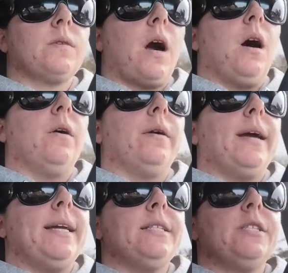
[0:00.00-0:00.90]
All
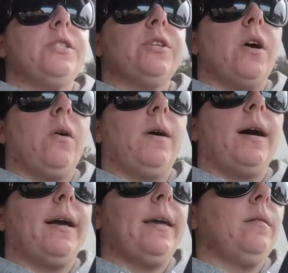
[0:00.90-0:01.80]
right, so
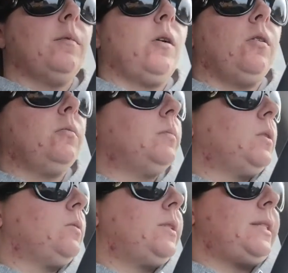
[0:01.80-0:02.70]
I am
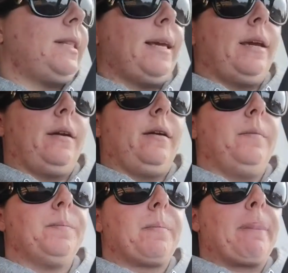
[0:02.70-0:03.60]
almost
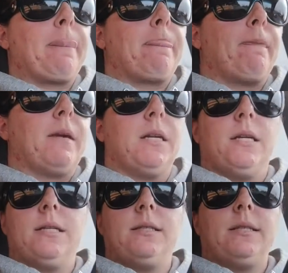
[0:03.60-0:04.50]
there, and
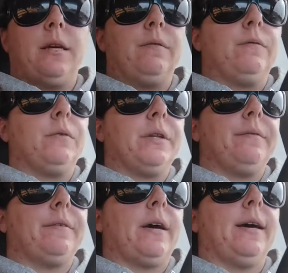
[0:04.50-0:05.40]
it is
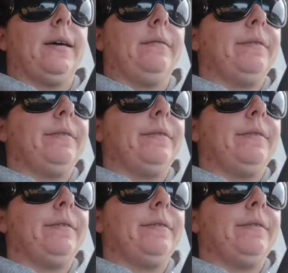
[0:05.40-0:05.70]
10:45,